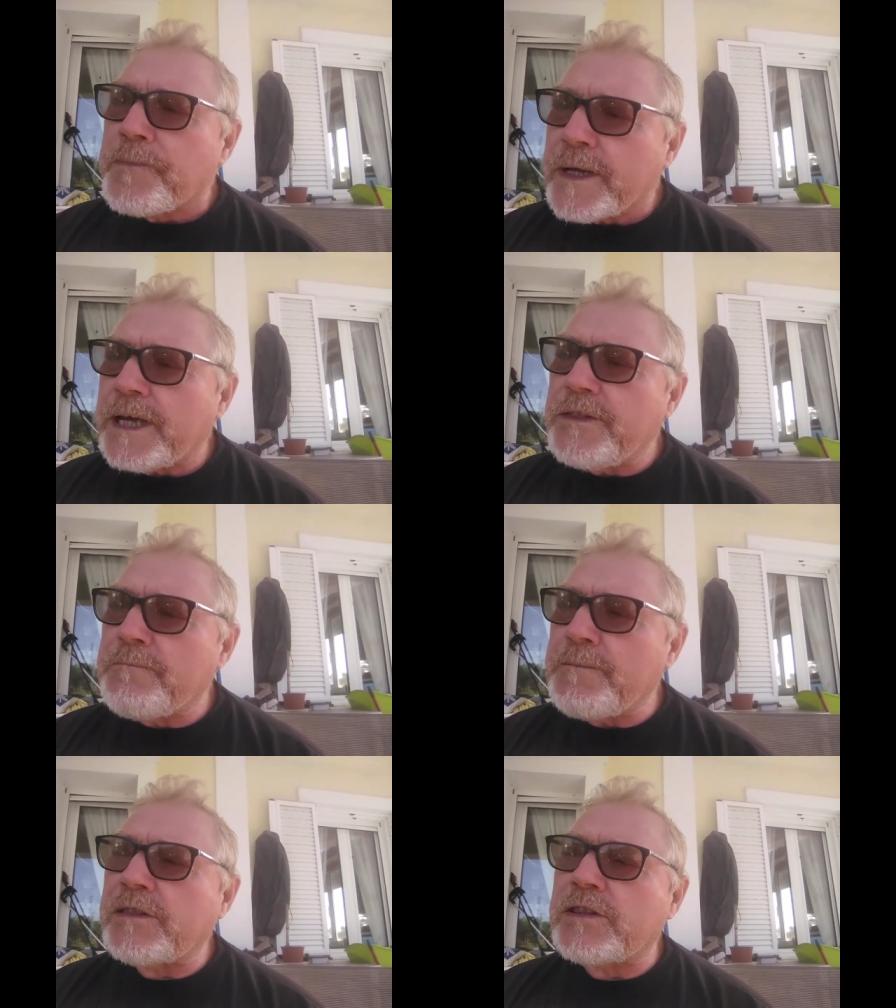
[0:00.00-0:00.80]
In the
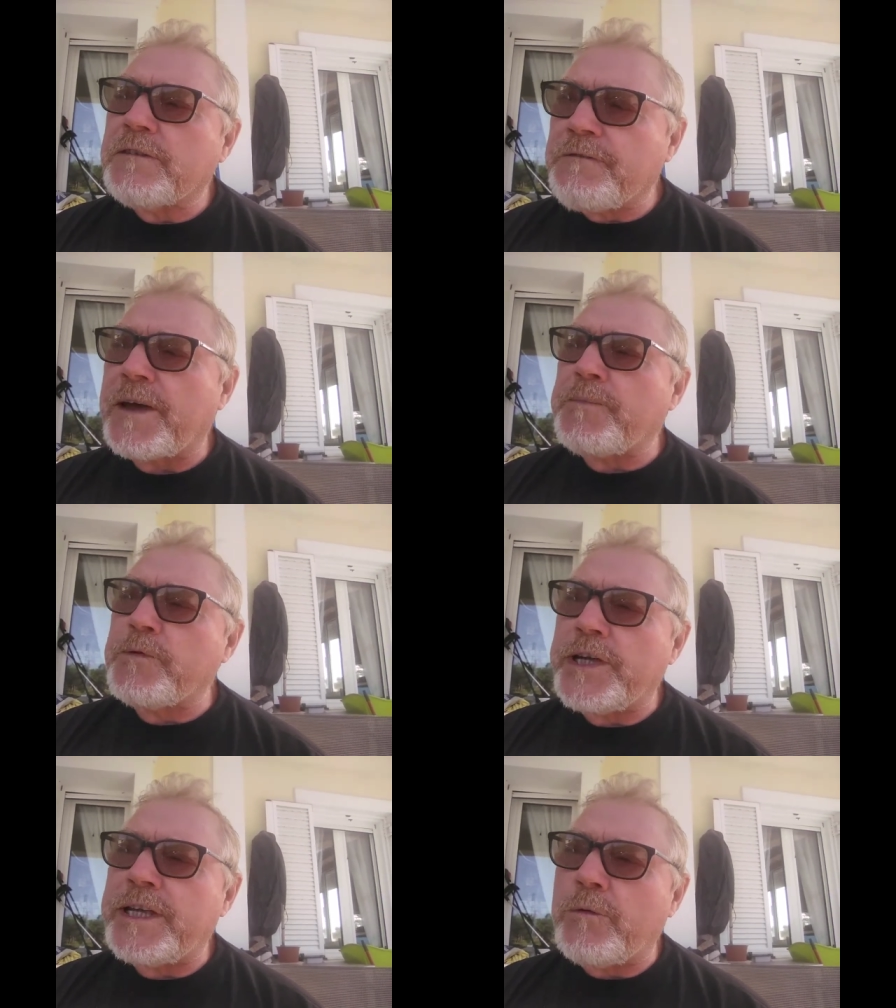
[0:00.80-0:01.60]
month of
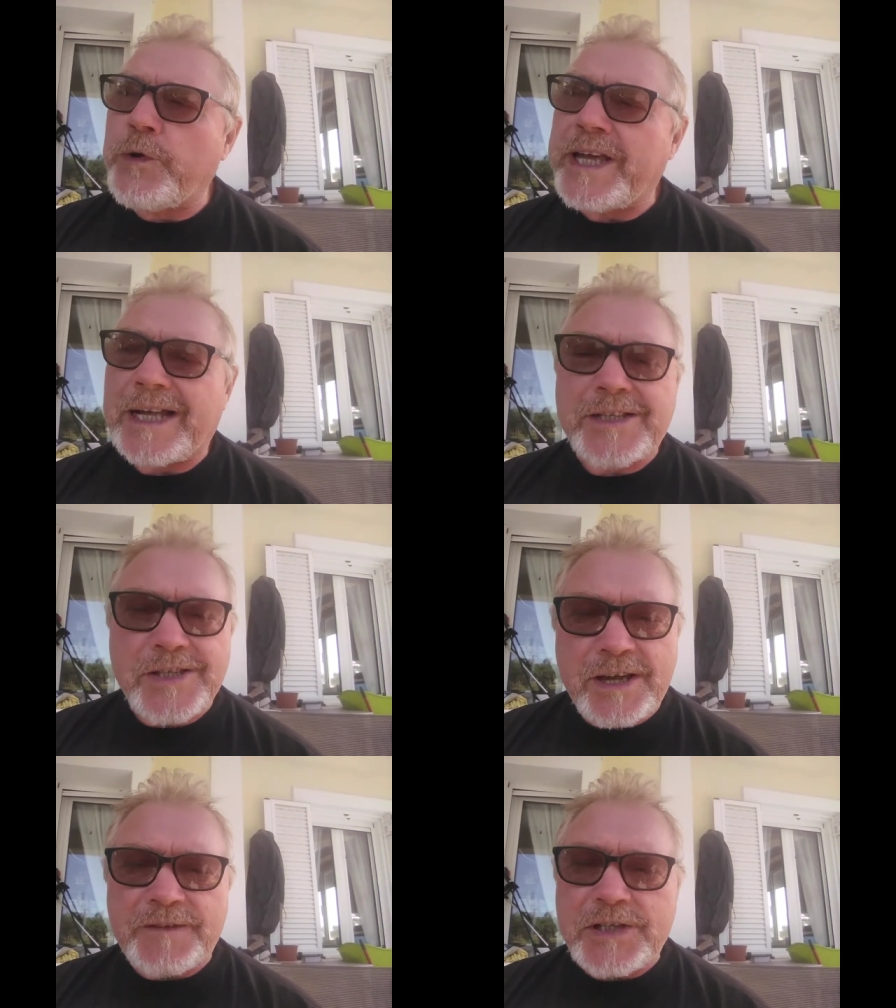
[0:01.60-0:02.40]
February, we had
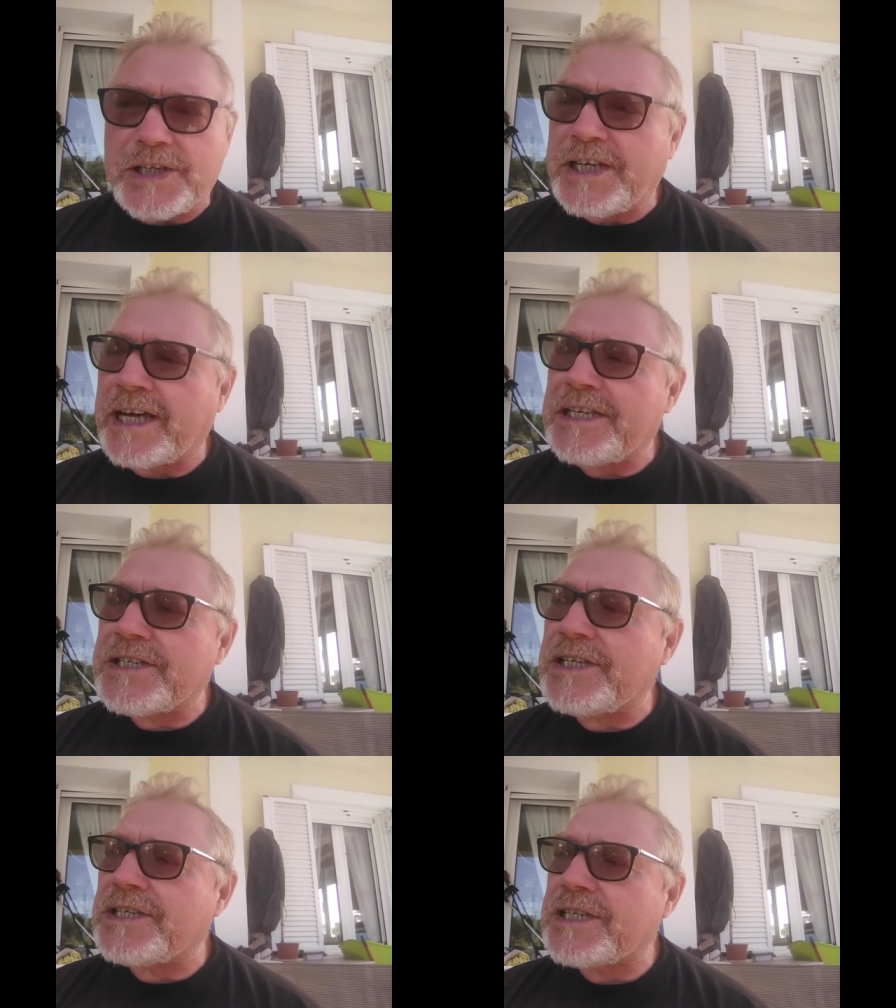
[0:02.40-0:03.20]
70
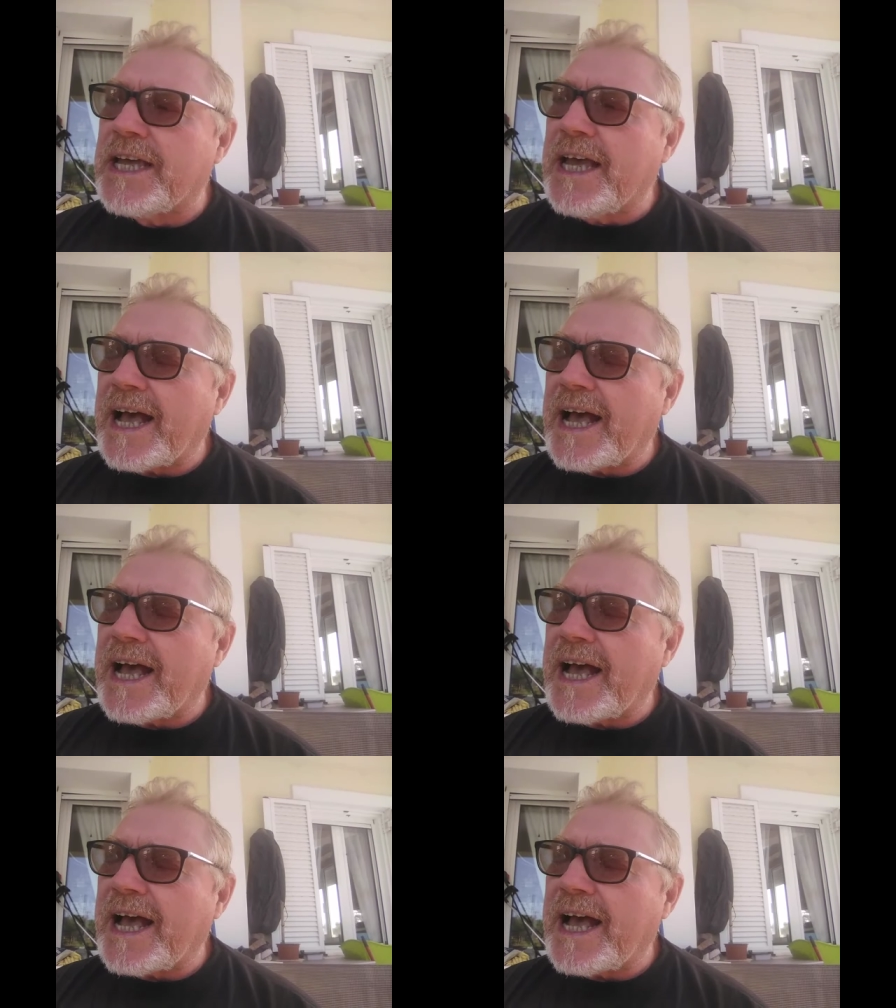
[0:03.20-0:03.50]
cases.